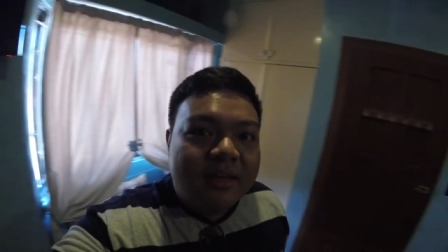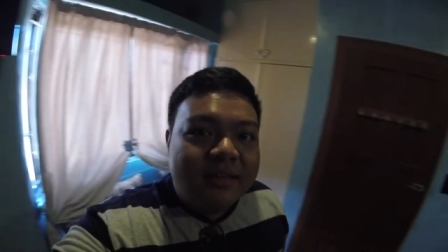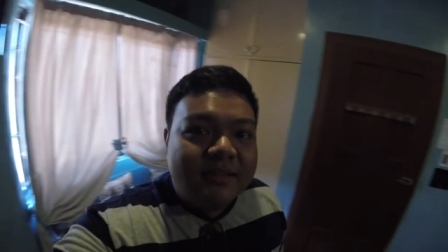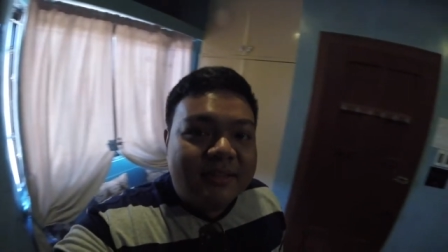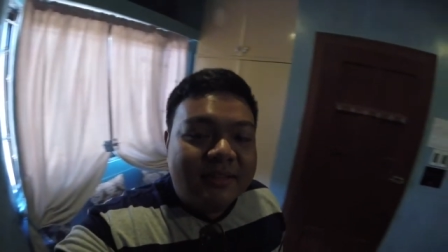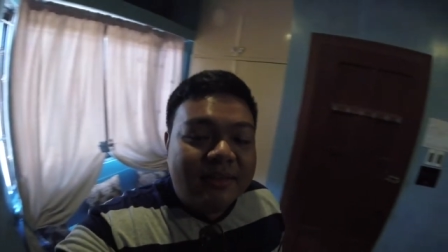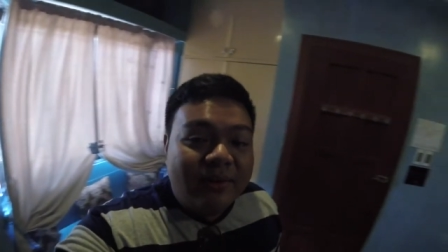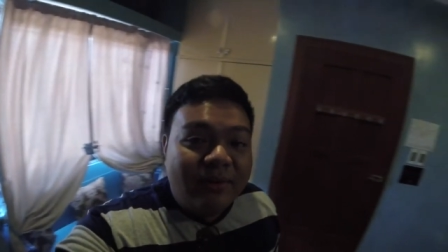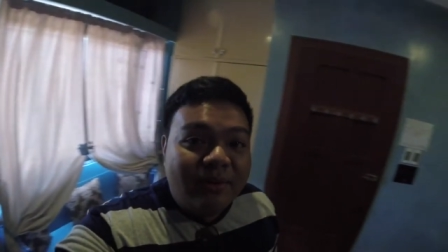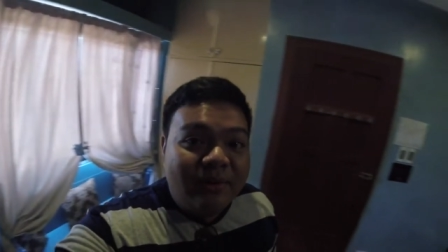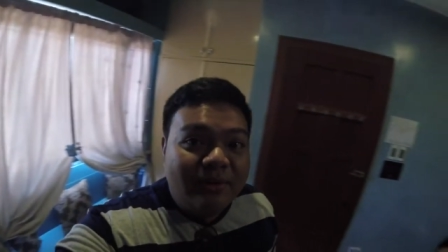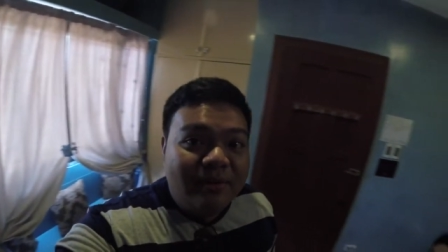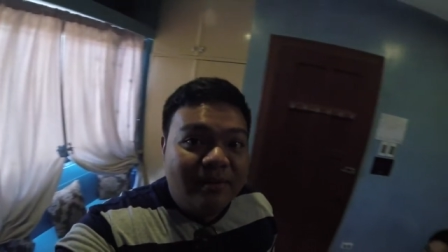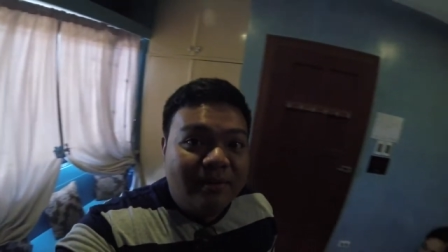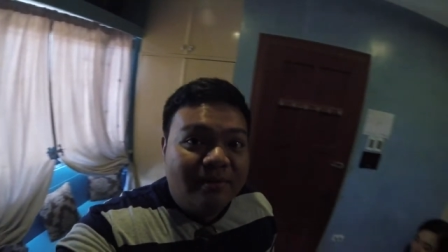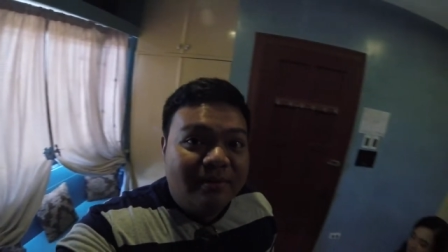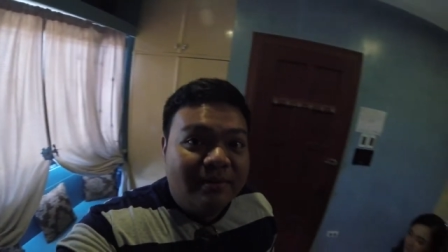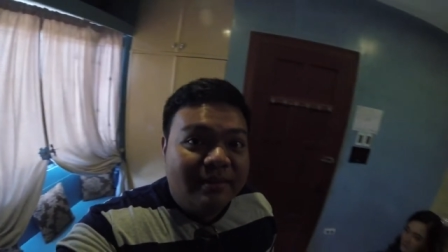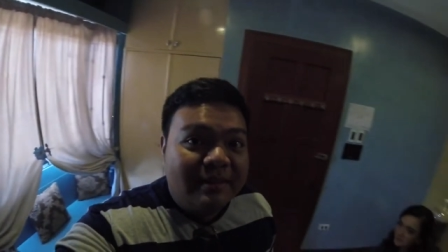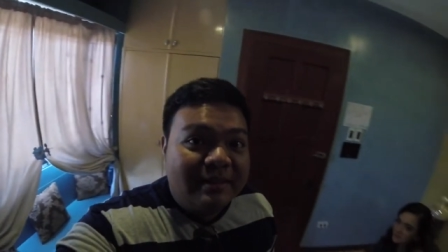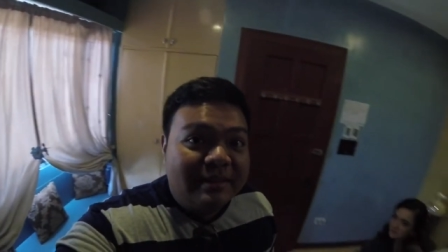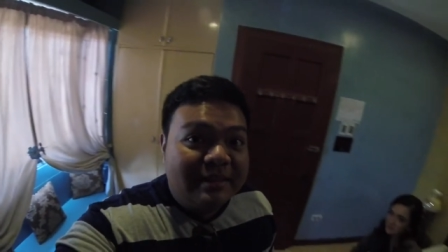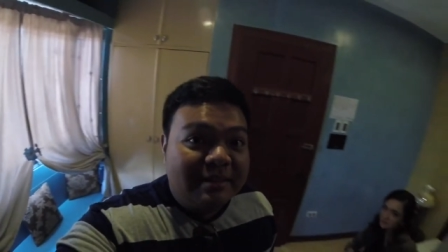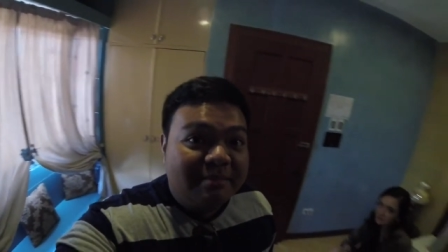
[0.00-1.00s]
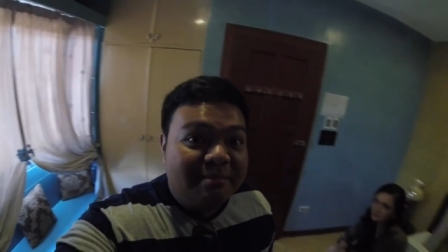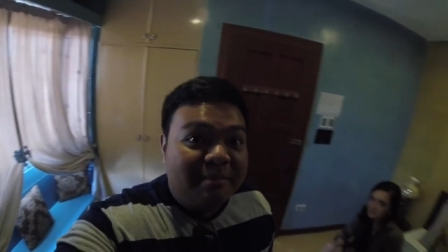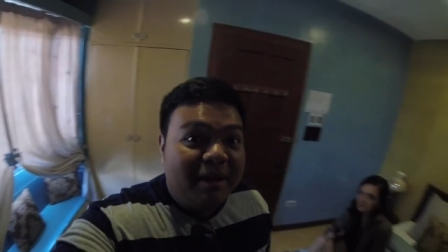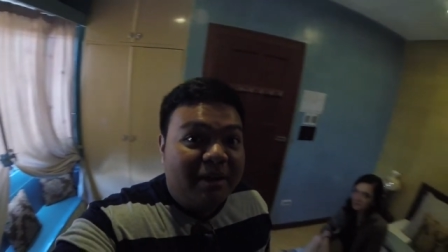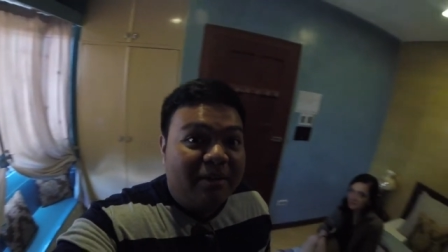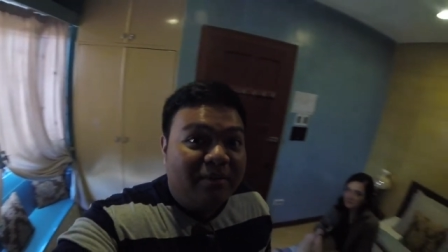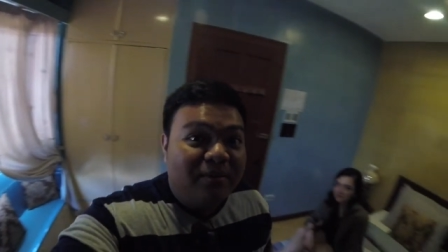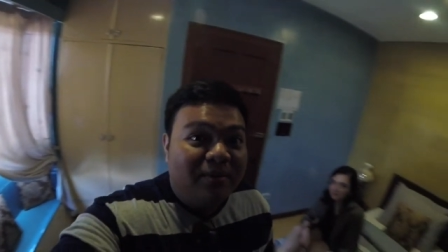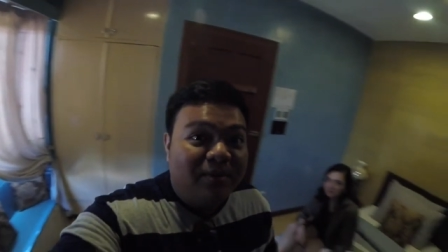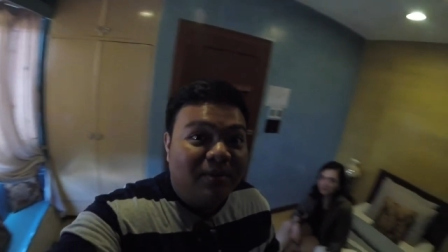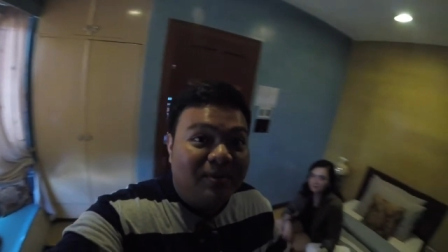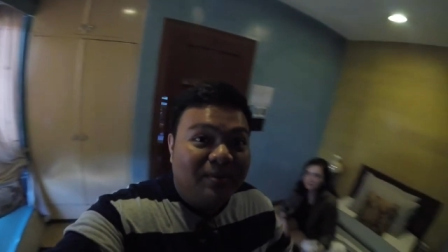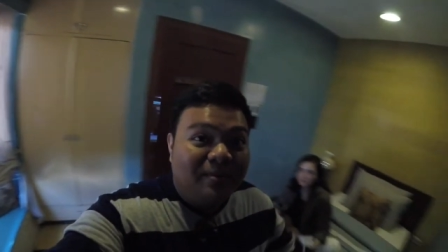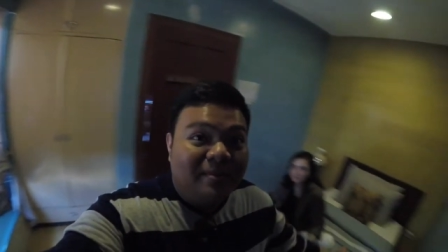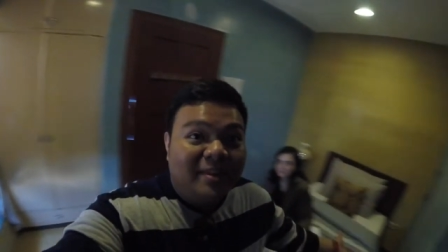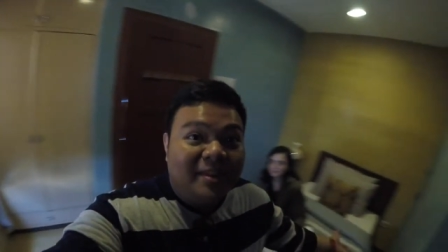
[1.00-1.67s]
so this is my room,